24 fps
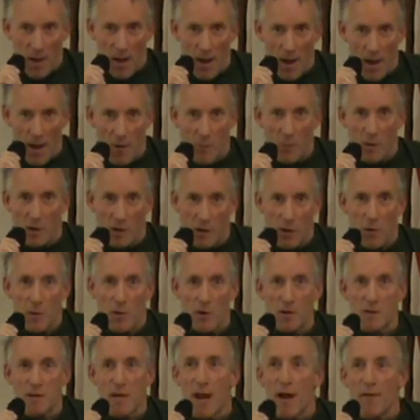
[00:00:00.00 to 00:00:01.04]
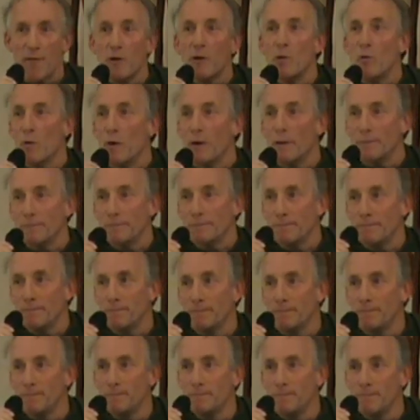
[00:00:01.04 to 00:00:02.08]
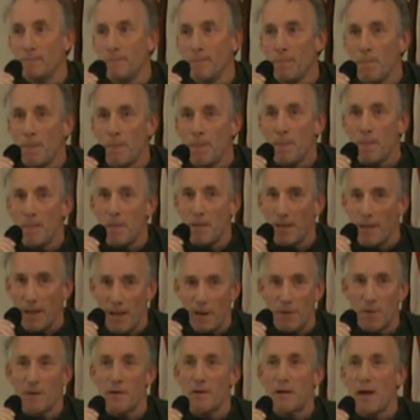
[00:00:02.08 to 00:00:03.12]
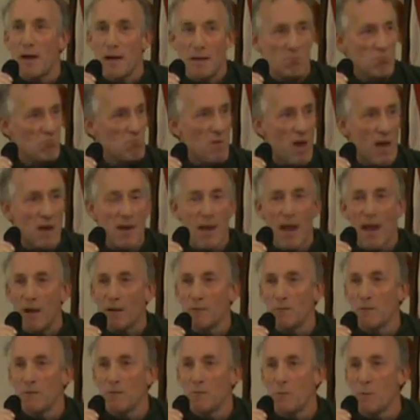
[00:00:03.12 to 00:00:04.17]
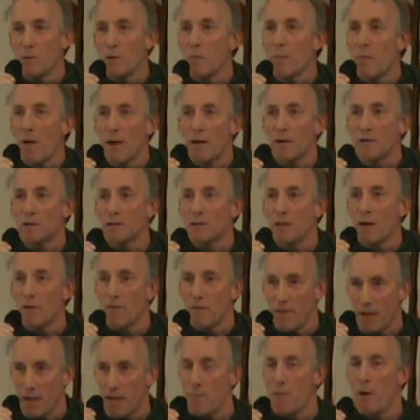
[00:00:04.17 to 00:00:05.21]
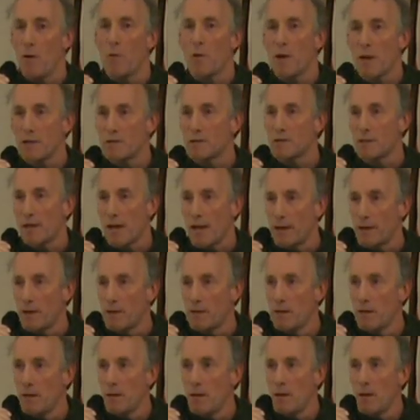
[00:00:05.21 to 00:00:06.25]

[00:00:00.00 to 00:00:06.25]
I would encourage everyone, later tonight, not now, when you're by yourself, think about what I said